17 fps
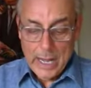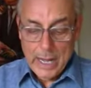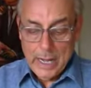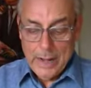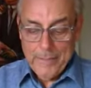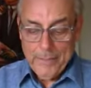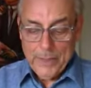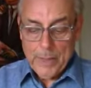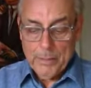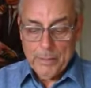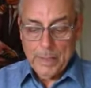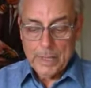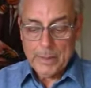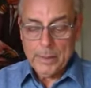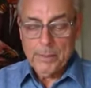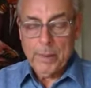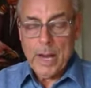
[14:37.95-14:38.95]

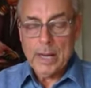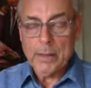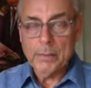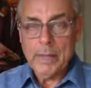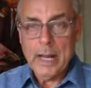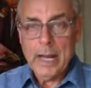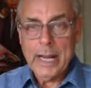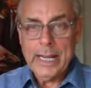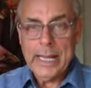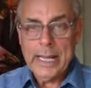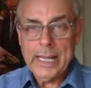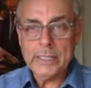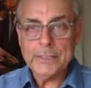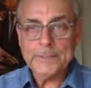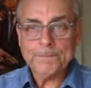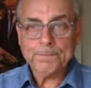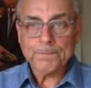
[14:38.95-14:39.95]
But the bottom line
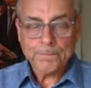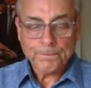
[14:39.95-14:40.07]
is